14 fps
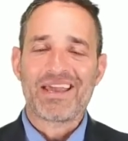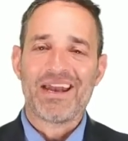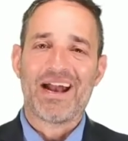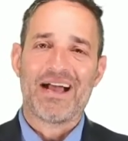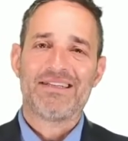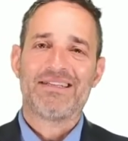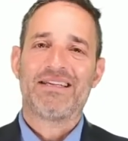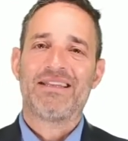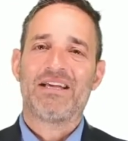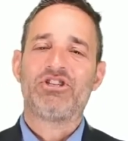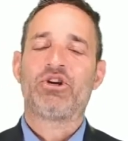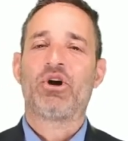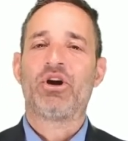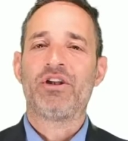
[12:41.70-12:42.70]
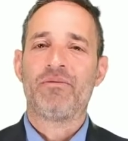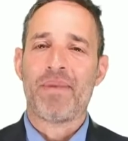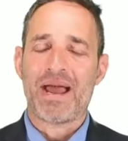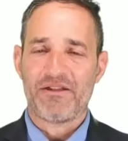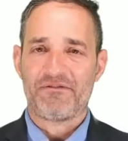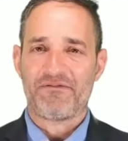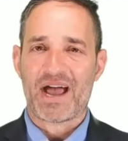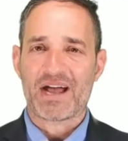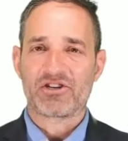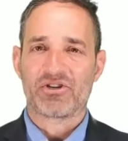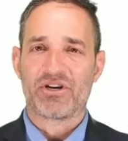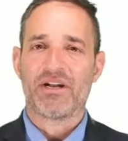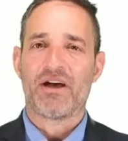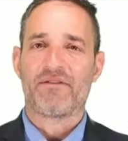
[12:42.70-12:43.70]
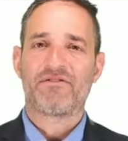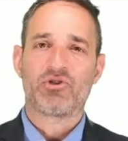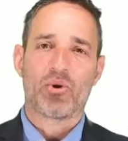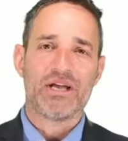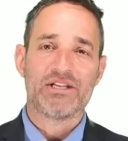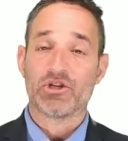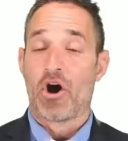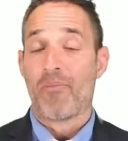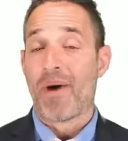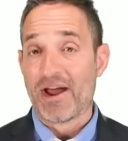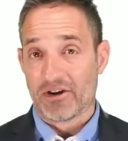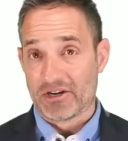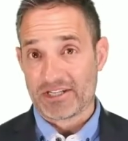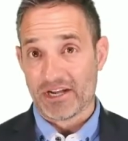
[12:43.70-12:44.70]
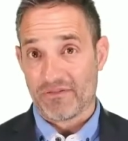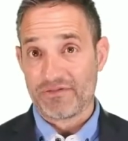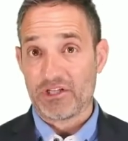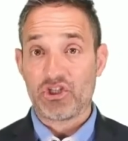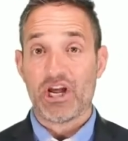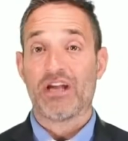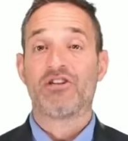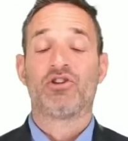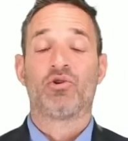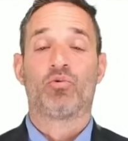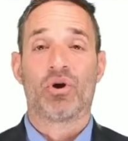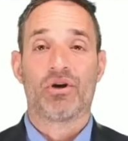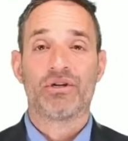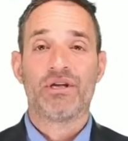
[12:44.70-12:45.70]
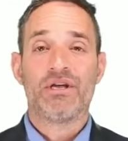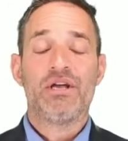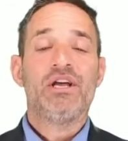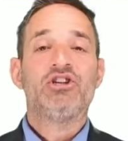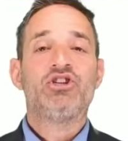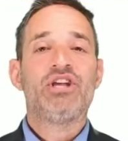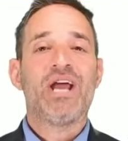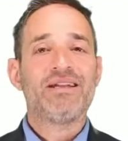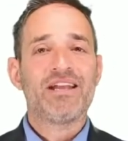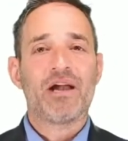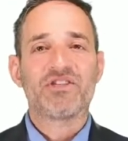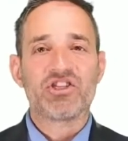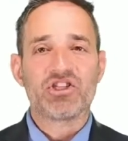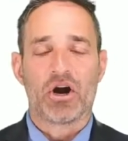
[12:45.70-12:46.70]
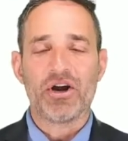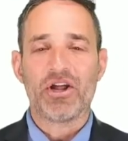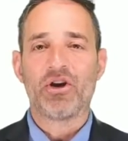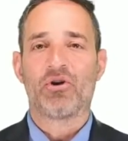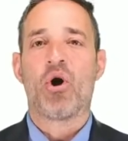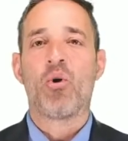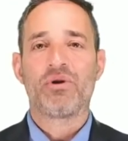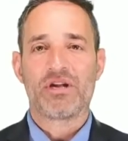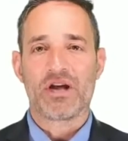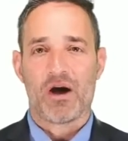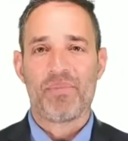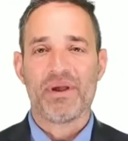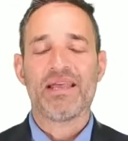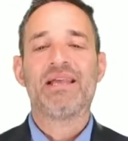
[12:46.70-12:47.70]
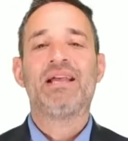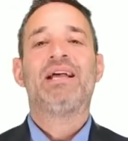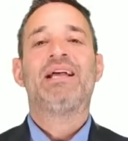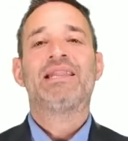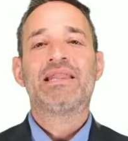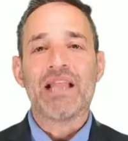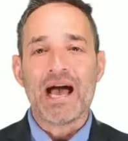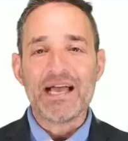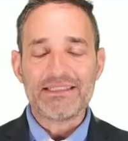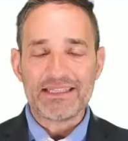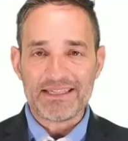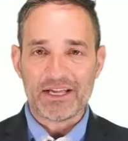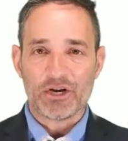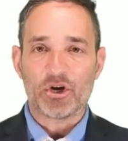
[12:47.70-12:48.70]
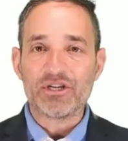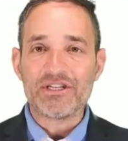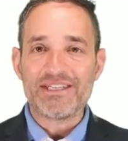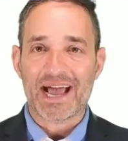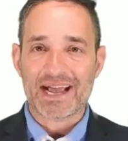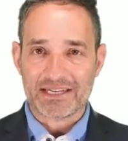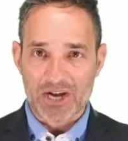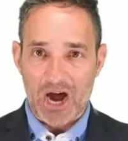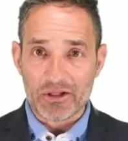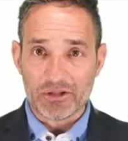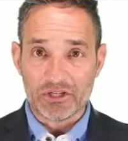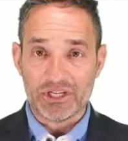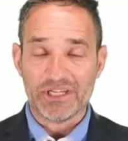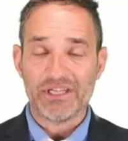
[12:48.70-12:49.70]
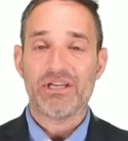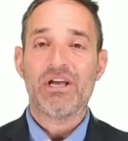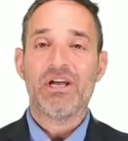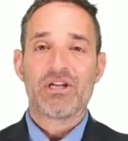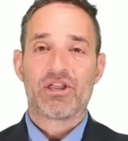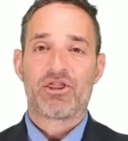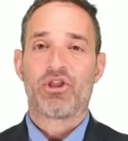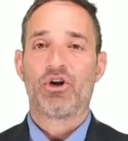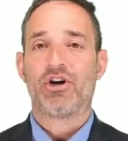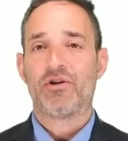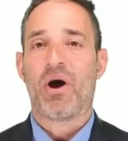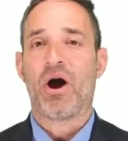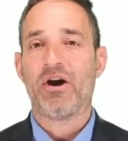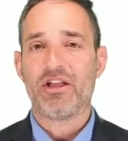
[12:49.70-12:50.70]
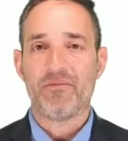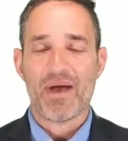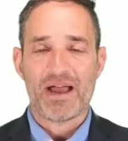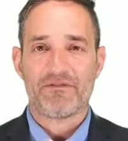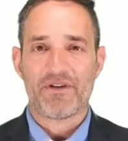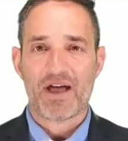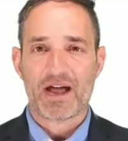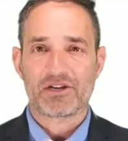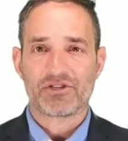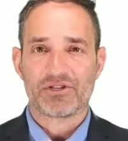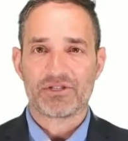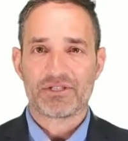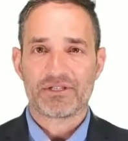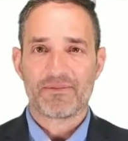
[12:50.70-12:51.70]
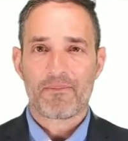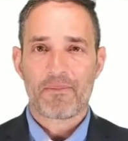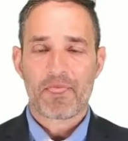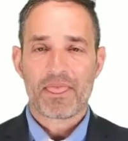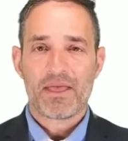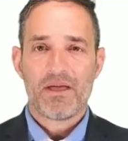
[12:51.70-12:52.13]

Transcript: Recognizing that she couldn't manufacture enough toys all by herself to change the world, she ended up starting her own company, licensing her technology to third-party manufacturers.